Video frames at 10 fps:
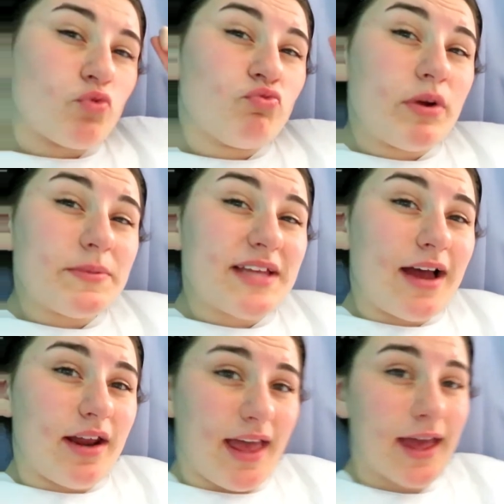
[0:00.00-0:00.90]
Rips
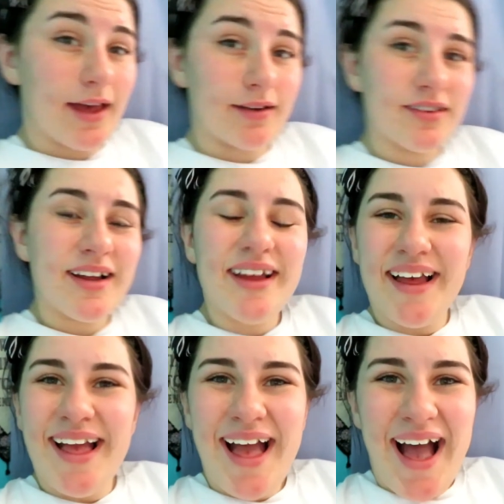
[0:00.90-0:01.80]
out hair.
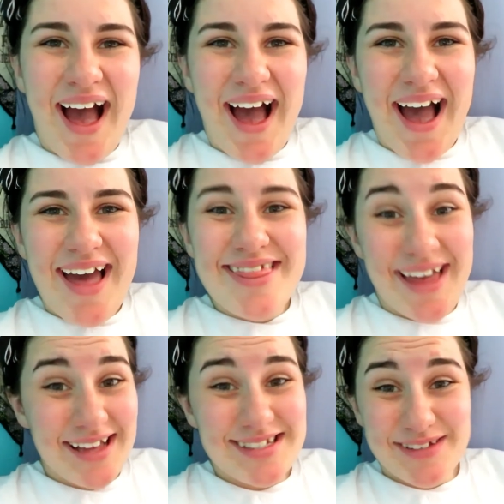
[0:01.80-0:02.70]

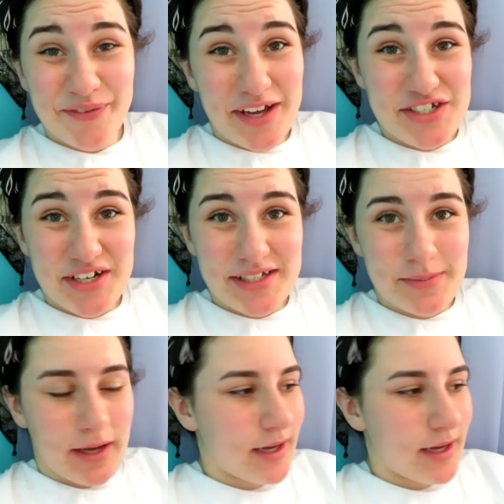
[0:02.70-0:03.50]
That frustrates me,